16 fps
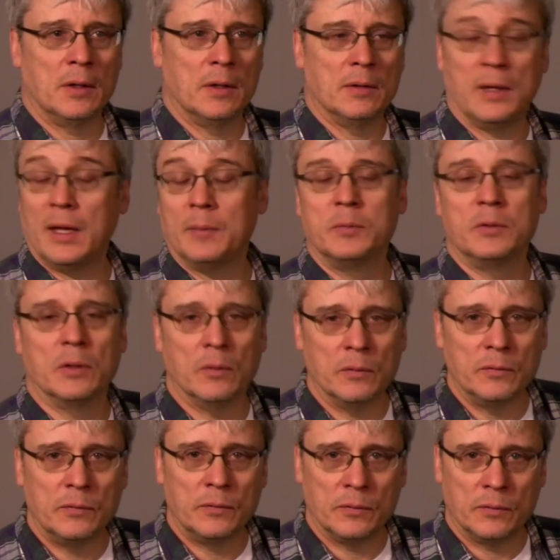uh, lab
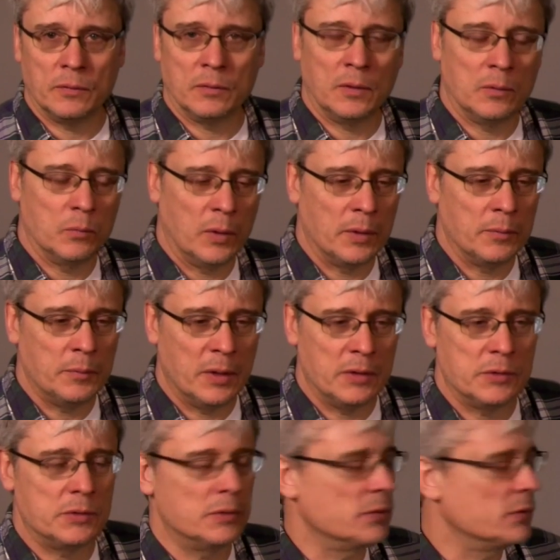coats and, and wet
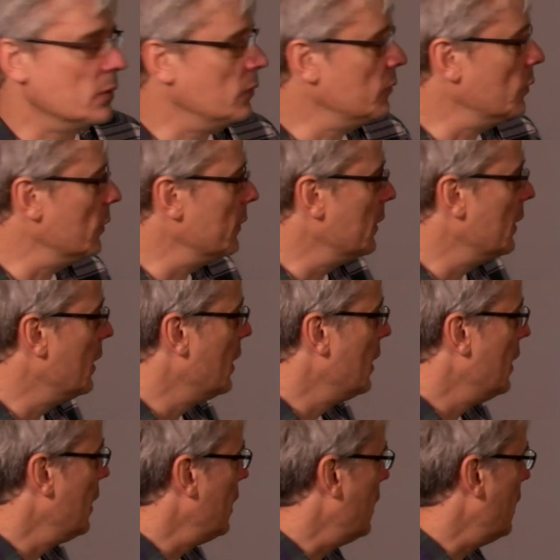bench and so forth.
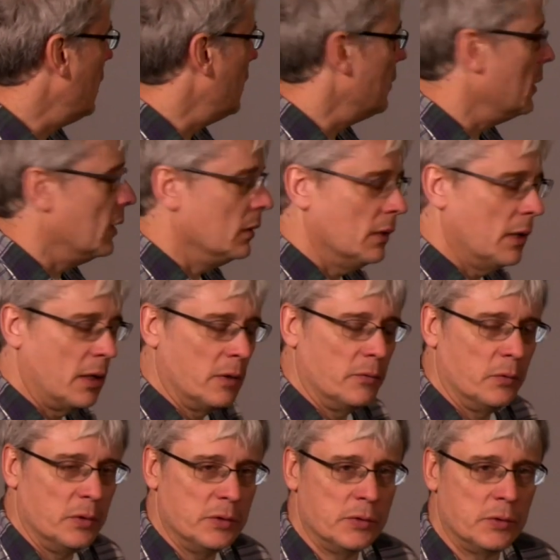Uh, a lot
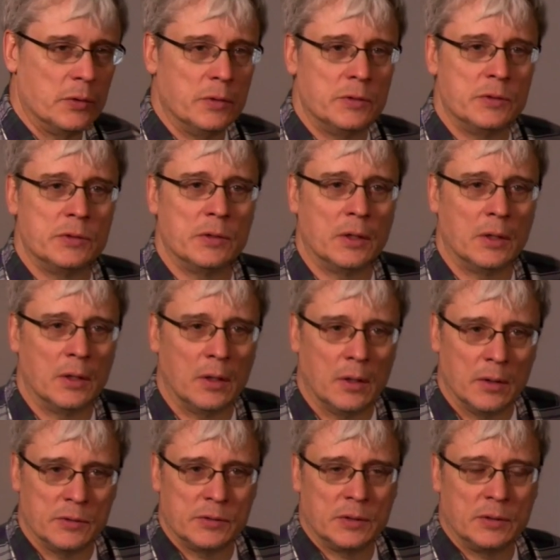of research,
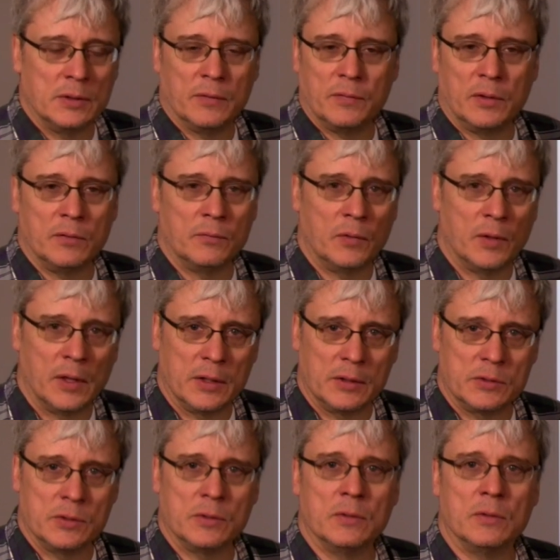uh, a significant
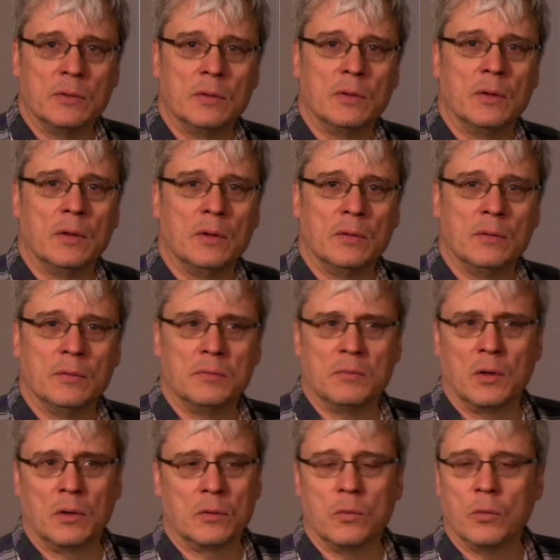fraction,
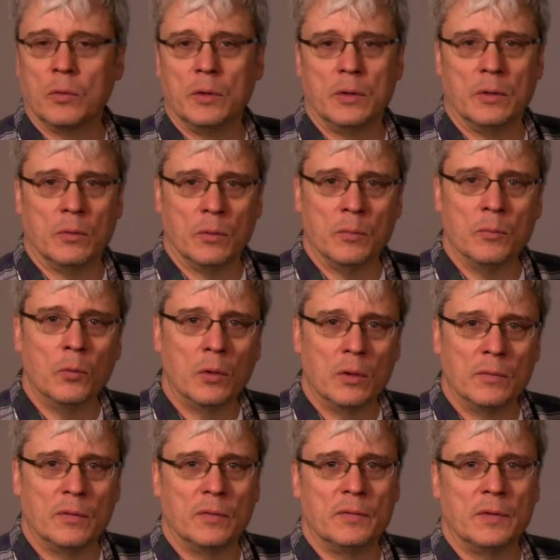uh, a, quarter or
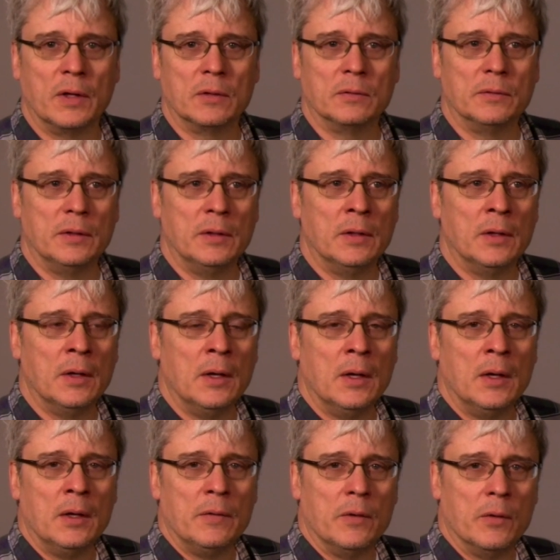more of our faculty,
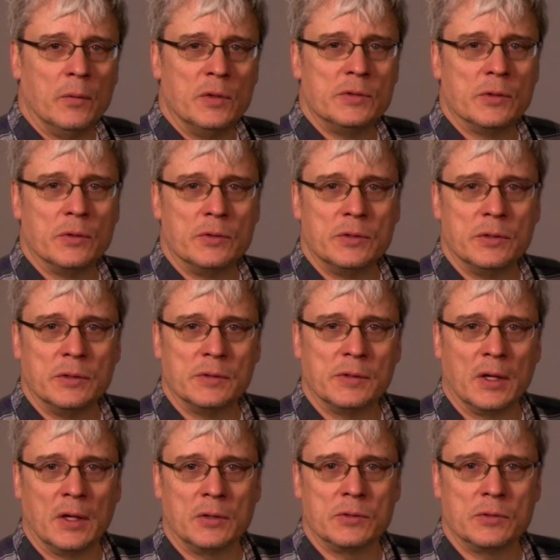their research is
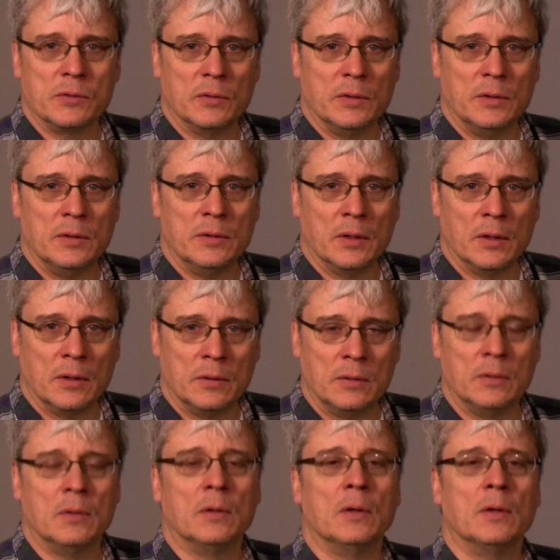actually
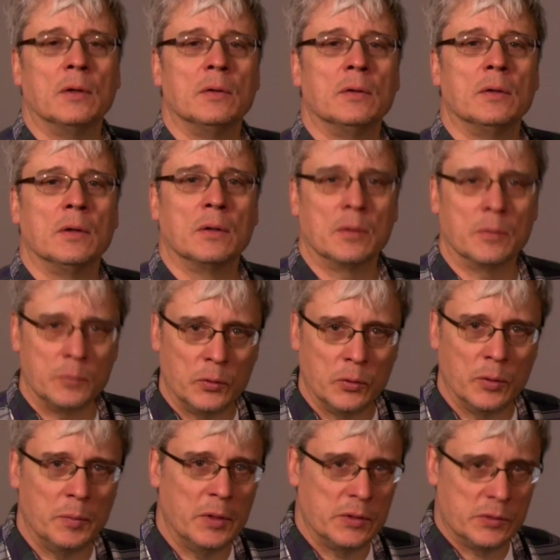done on uh,
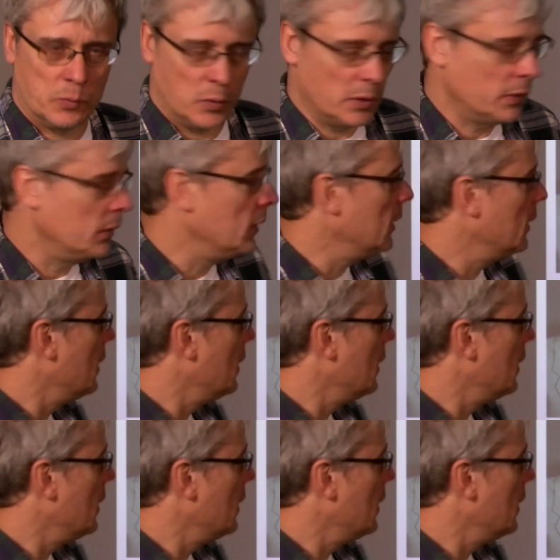computer-based work.